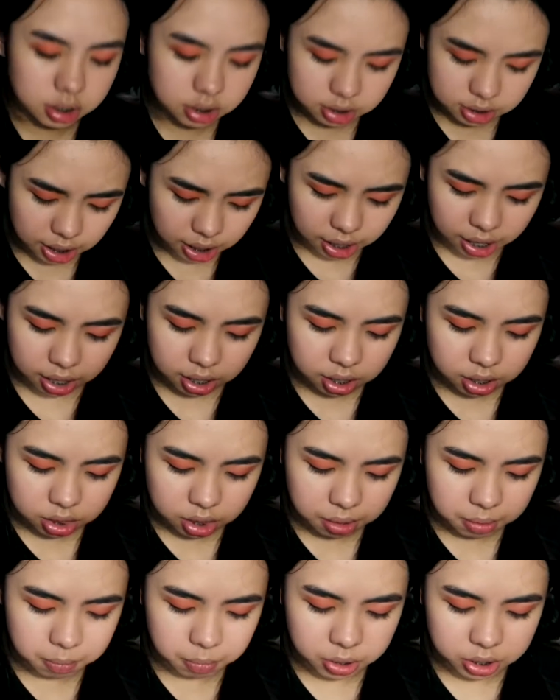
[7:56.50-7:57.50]
Just take any
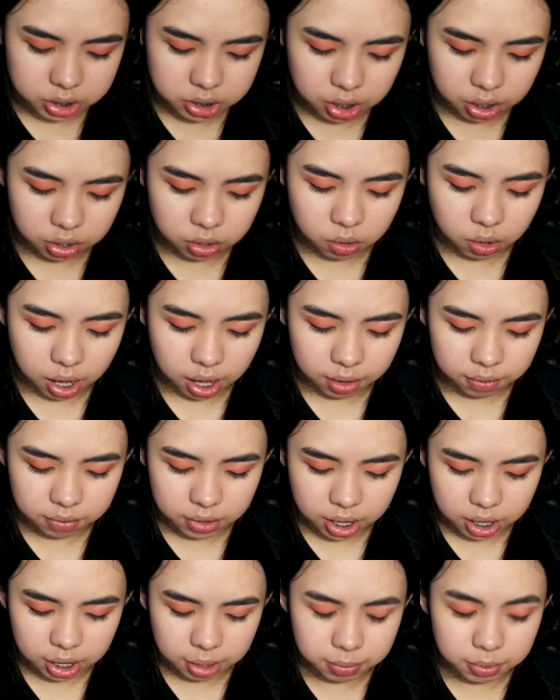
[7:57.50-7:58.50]
thin brush that you have,
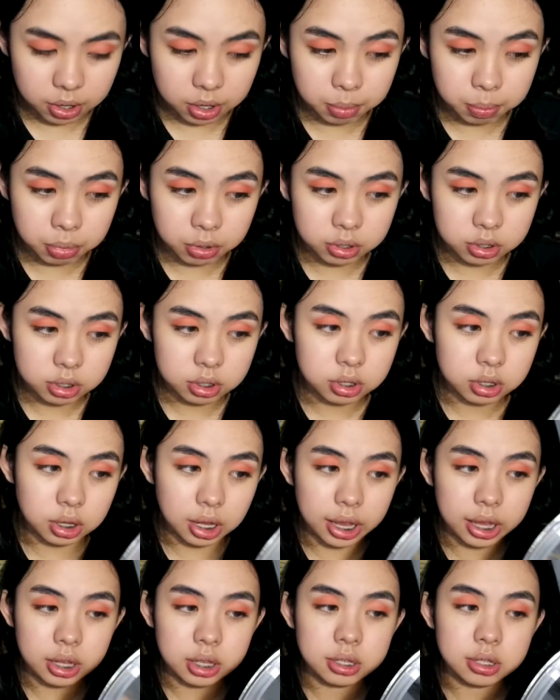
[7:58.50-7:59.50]
and I'm gonna put
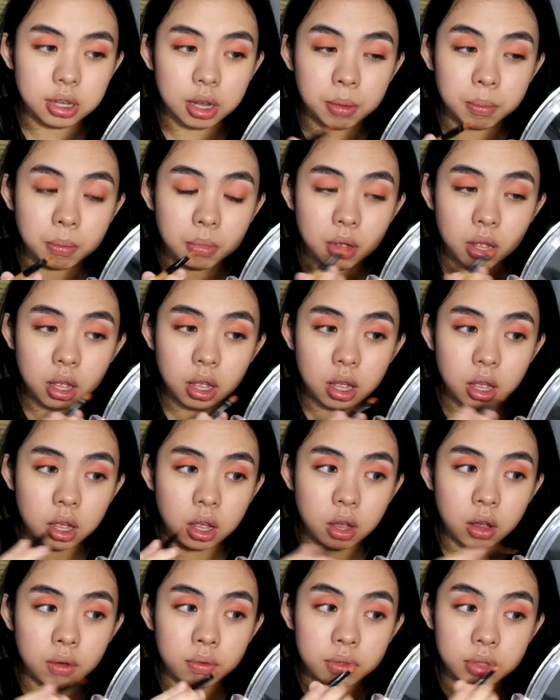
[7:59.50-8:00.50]
like some
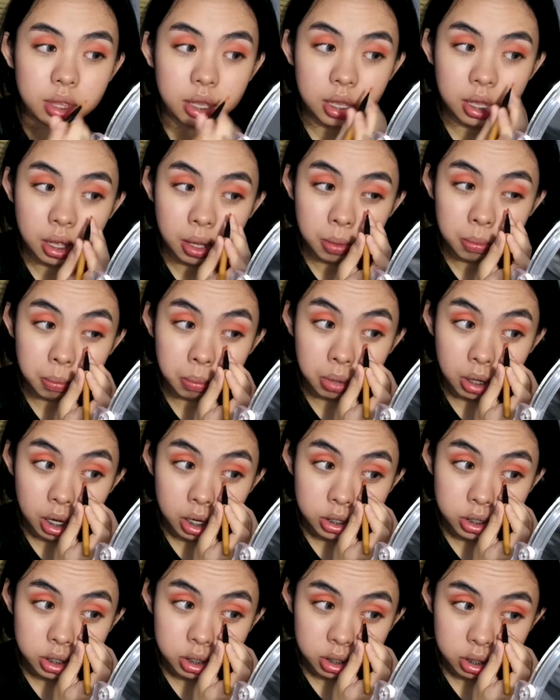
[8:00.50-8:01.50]
of the
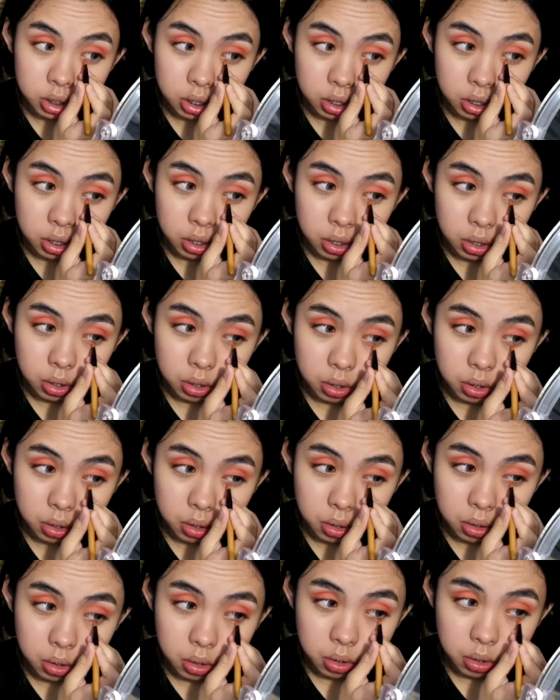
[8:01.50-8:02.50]
blush
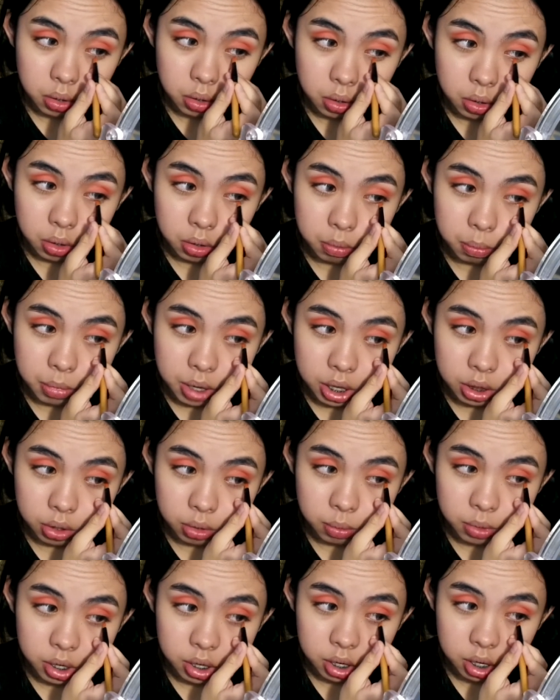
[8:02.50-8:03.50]
on my
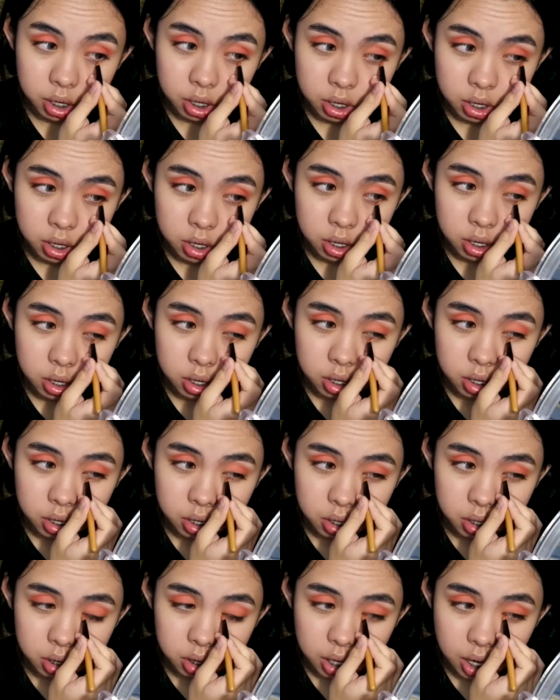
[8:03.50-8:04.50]
lower
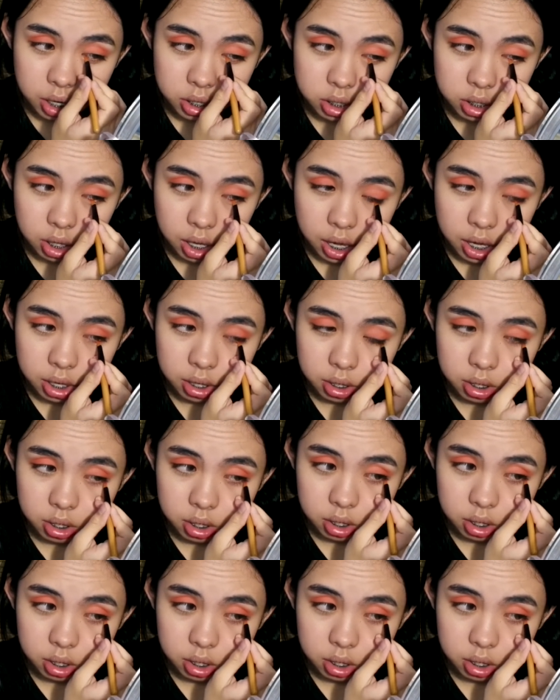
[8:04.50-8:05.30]
lash line,